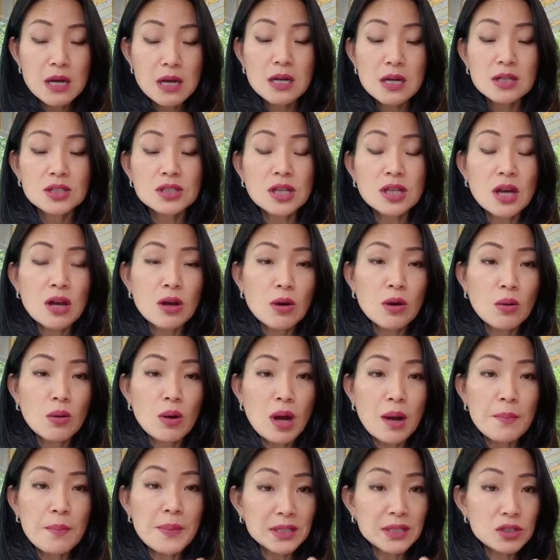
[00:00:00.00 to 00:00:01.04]
So
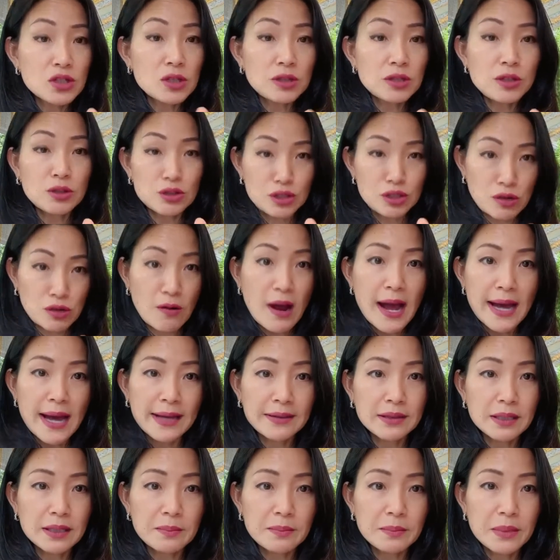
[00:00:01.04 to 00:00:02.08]
make sure you try
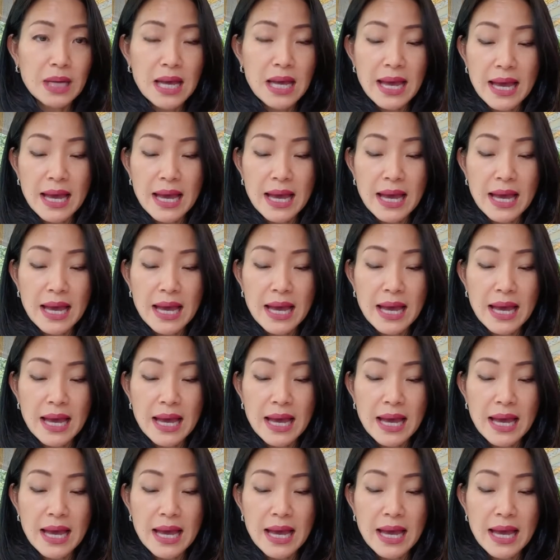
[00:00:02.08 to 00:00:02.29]
them.